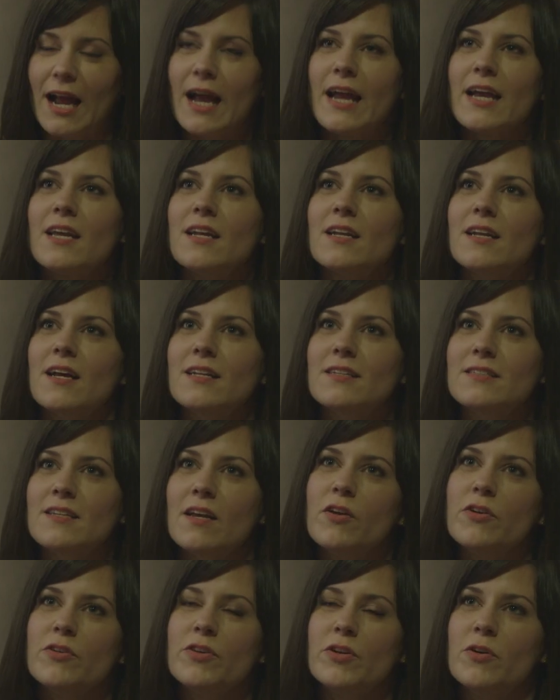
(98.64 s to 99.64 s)
I cannot
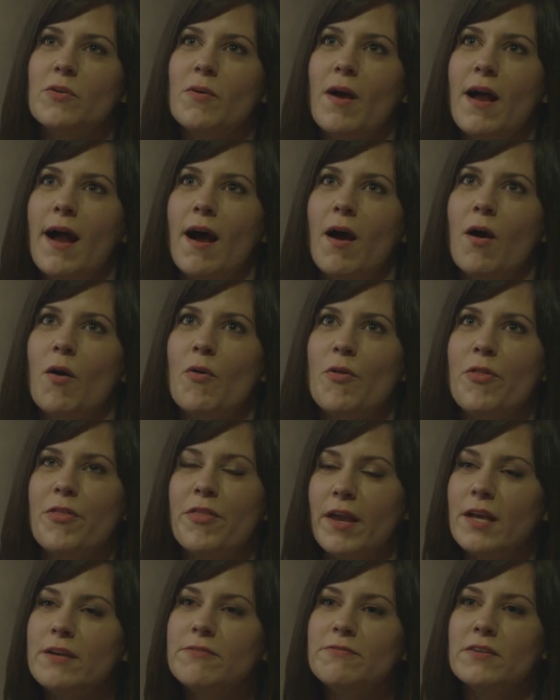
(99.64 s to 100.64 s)
tell you how
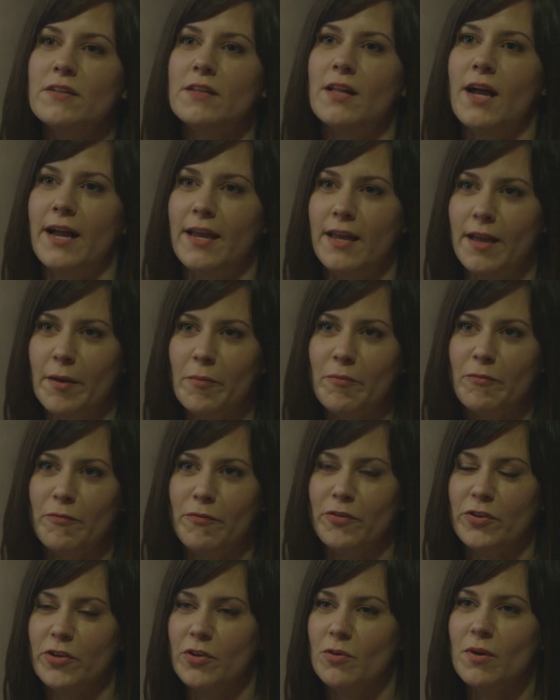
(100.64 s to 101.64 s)
thankful I am
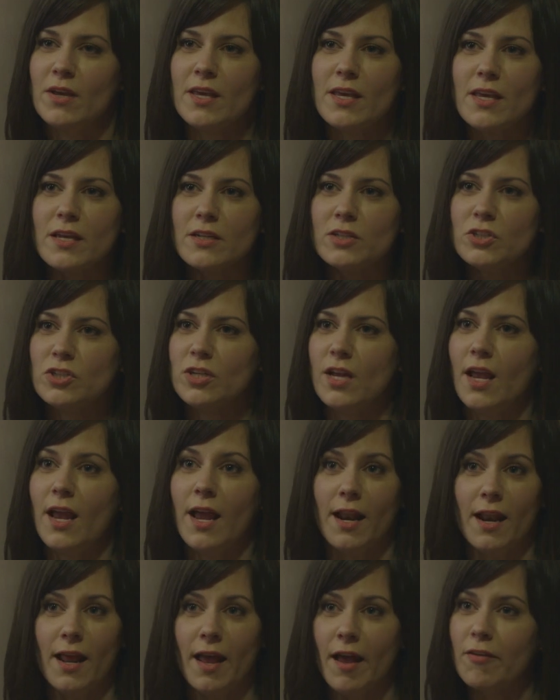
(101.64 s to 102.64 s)
for you each
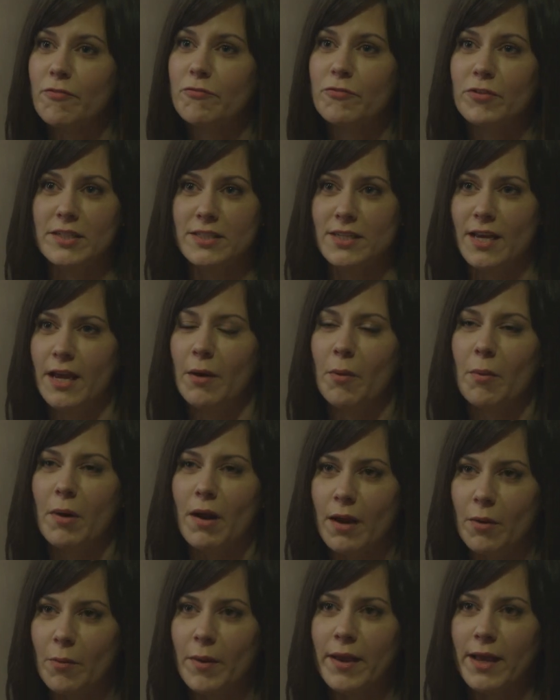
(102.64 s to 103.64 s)
and every day
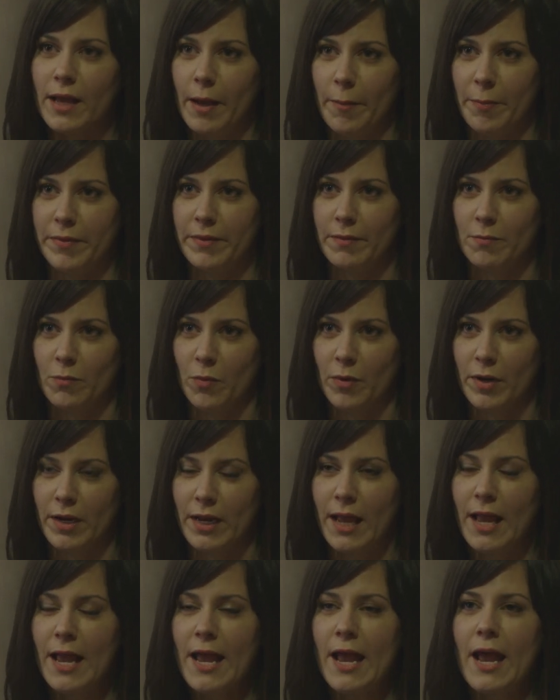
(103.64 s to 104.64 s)
when I wake up in the
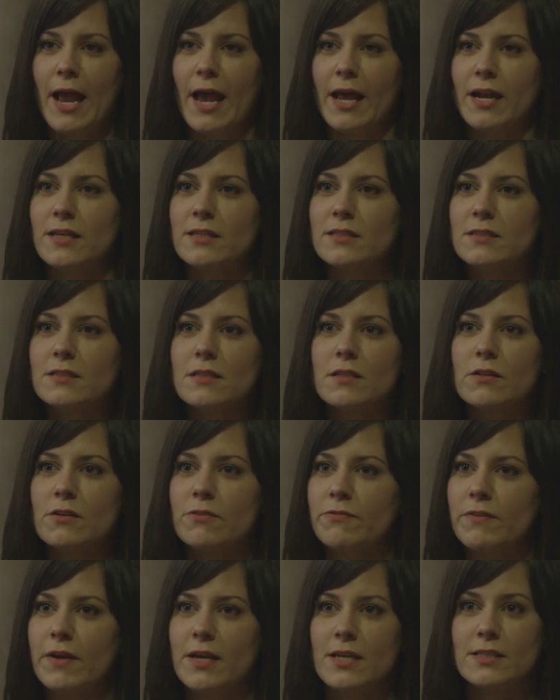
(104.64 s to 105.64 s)
morning and I see
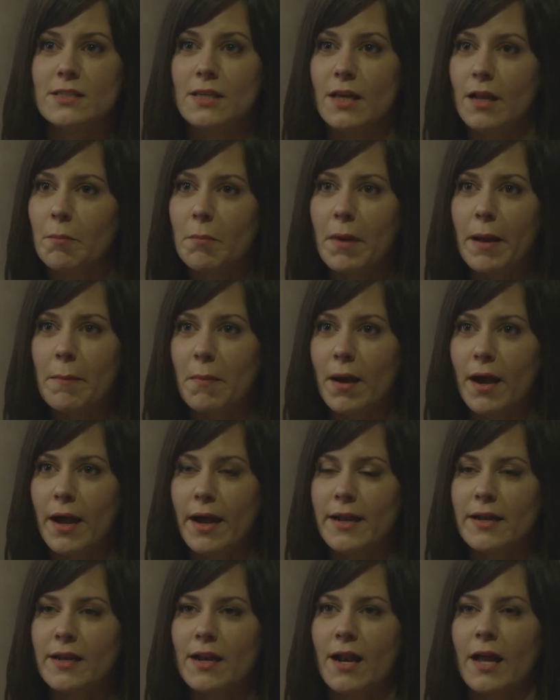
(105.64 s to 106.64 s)
your face in my
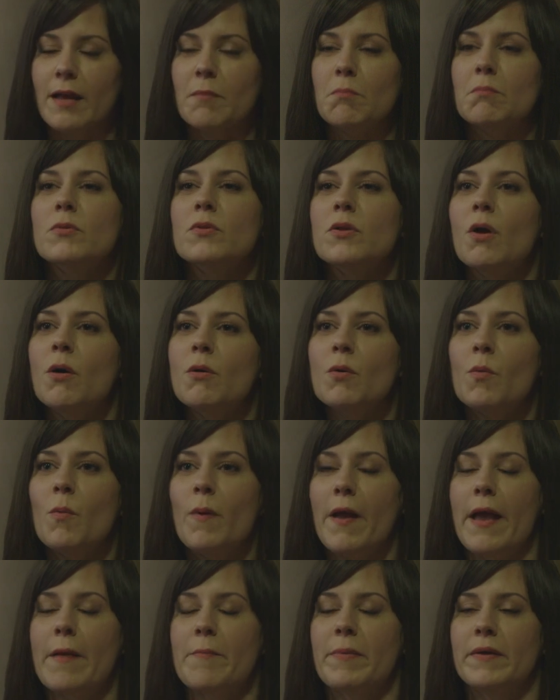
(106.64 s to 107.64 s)
mind and I am blown away